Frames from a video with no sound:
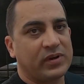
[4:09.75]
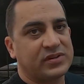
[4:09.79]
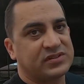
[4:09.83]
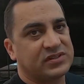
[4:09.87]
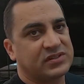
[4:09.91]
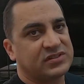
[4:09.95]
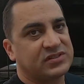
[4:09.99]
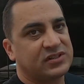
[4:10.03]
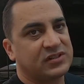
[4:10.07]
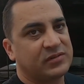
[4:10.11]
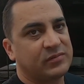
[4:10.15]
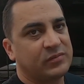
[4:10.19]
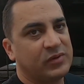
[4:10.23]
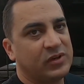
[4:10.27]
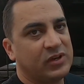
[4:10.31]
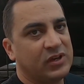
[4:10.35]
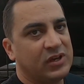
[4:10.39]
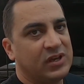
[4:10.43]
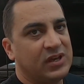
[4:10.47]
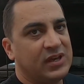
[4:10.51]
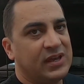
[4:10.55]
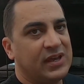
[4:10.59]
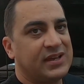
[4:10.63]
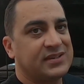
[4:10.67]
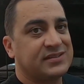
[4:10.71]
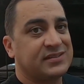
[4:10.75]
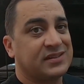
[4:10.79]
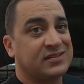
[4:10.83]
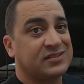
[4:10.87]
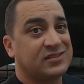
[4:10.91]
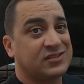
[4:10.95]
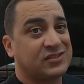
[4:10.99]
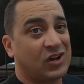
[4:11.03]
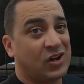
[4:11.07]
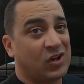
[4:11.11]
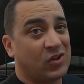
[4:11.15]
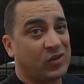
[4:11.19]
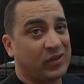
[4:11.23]
system is
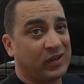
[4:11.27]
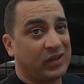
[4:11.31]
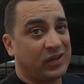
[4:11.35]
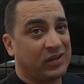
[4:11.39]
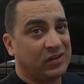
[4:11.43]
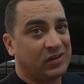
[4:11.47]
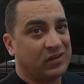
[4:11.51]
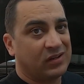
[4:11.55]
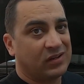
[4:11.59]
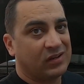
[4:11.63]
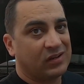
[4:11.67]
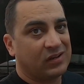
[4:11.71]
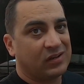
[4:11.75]
installing